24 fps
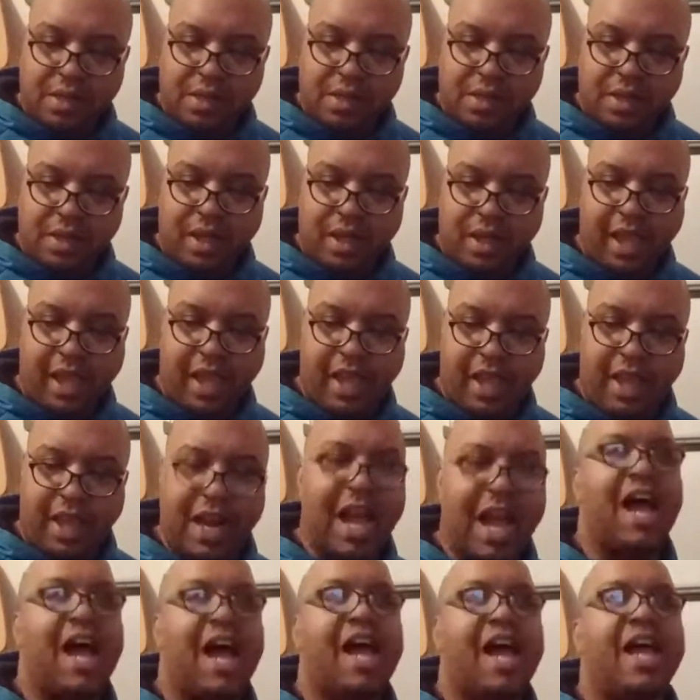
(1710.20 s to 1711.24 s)
And
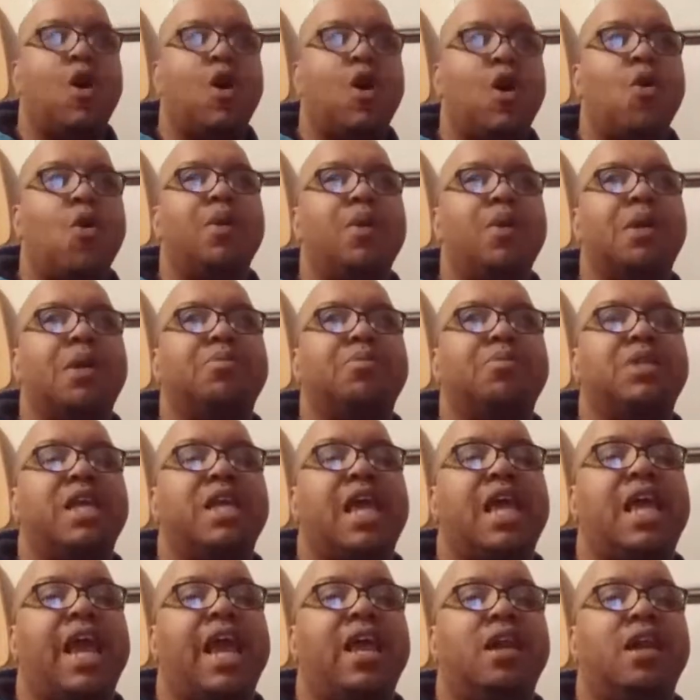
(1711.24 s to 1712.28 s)
I open up the
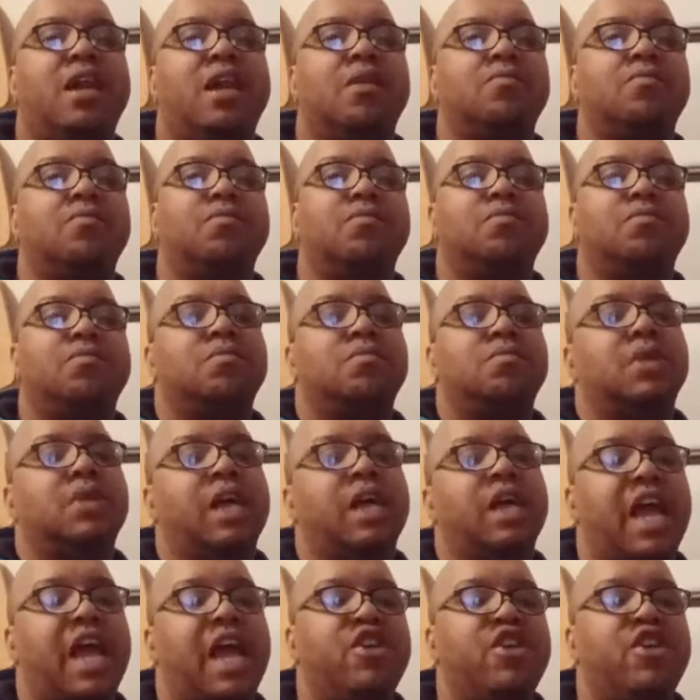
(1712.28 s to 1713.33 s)
gate,
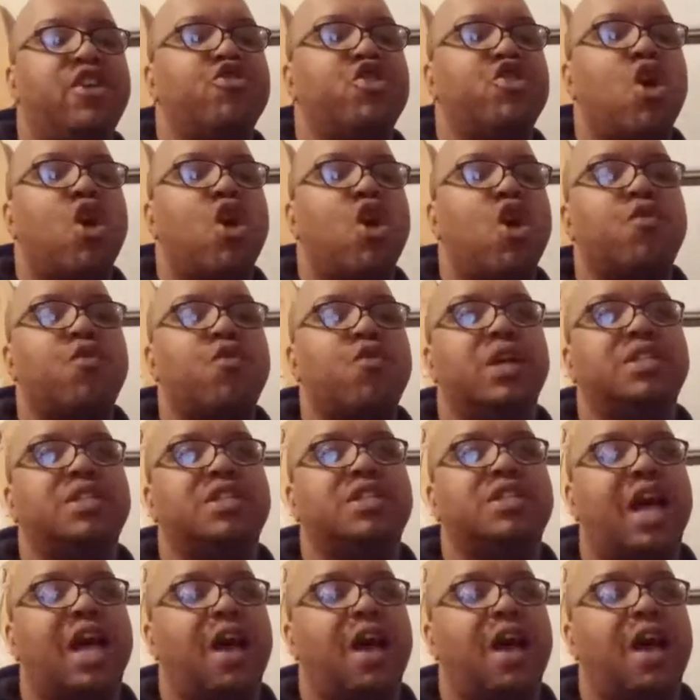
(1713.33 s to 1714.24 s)
and your dog runs out.